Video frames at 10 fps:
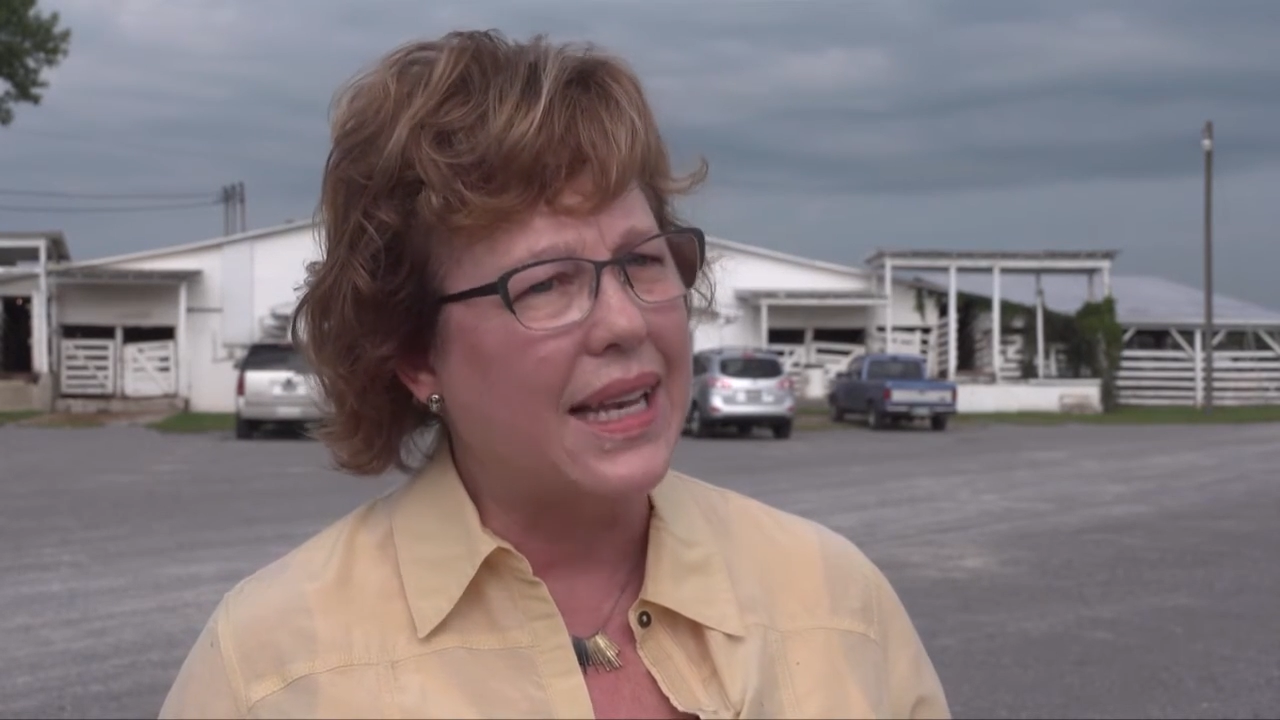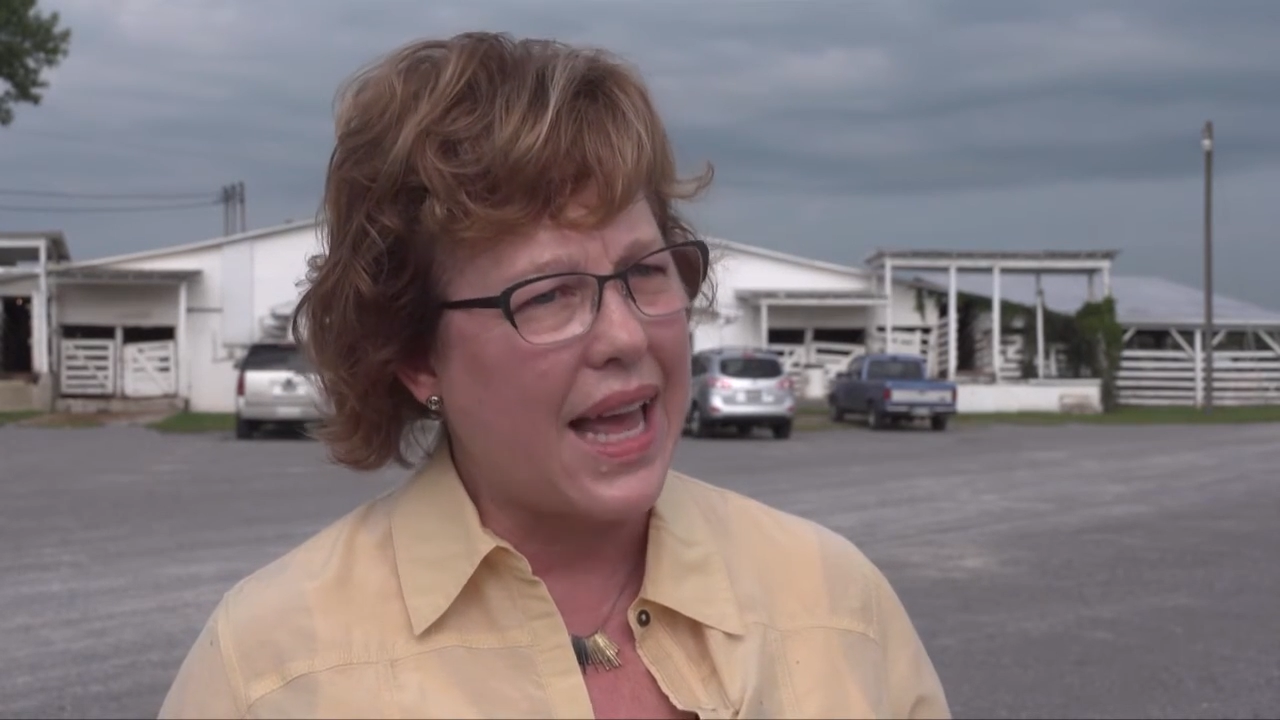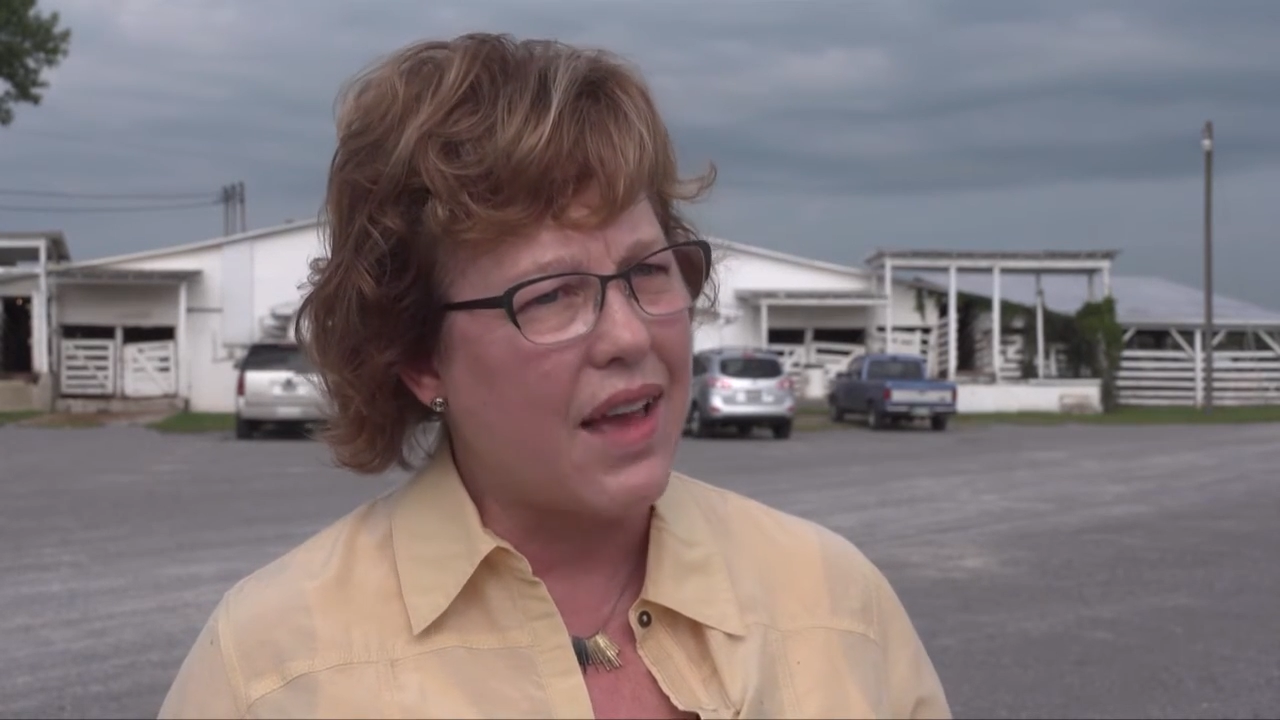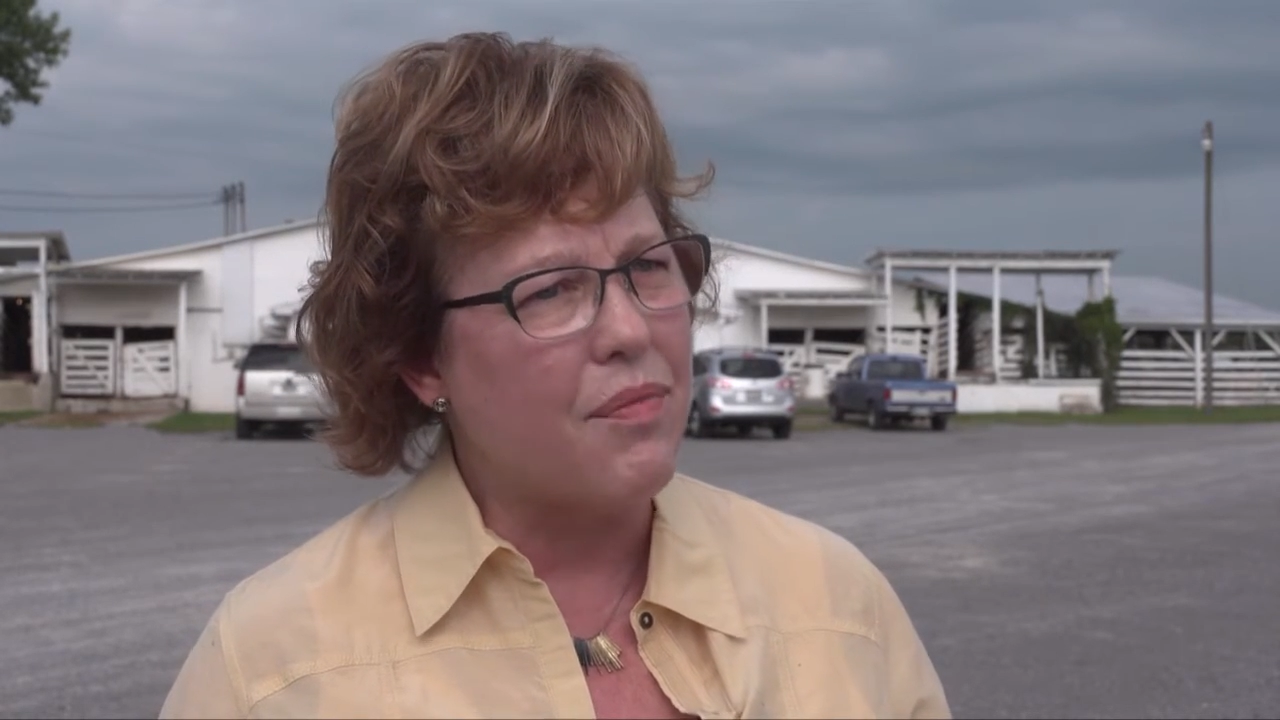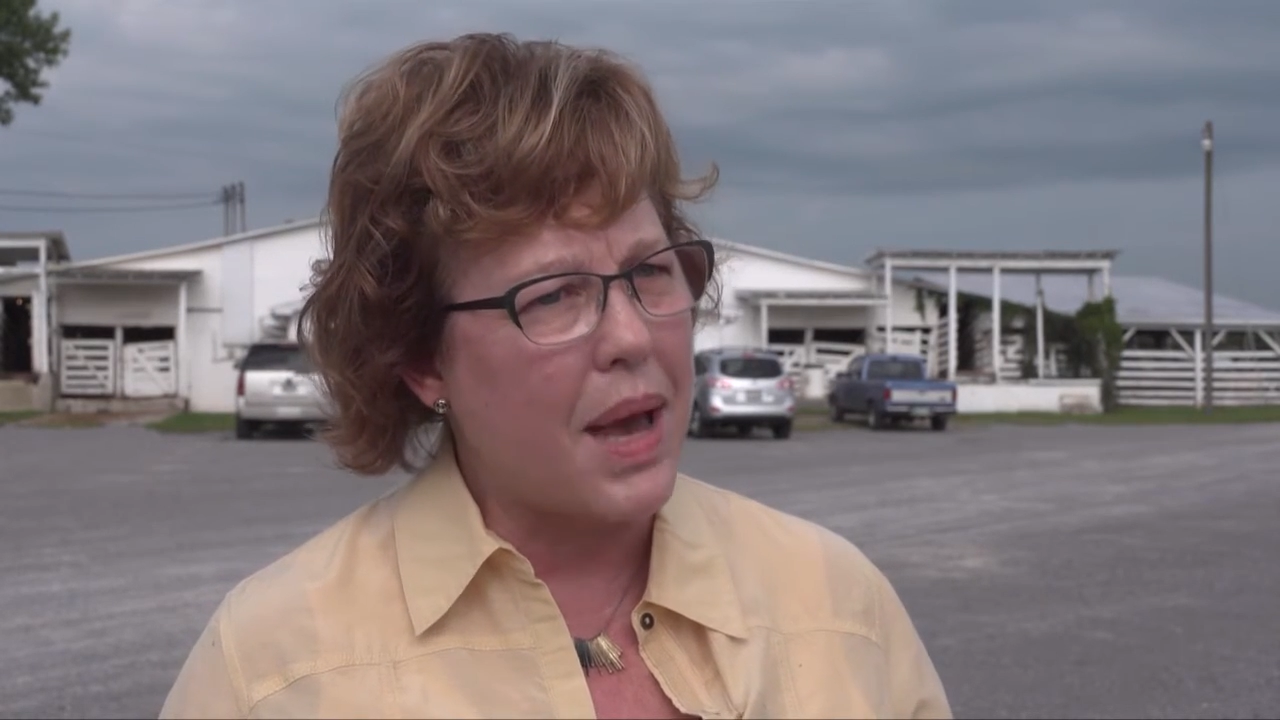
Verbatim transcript: and have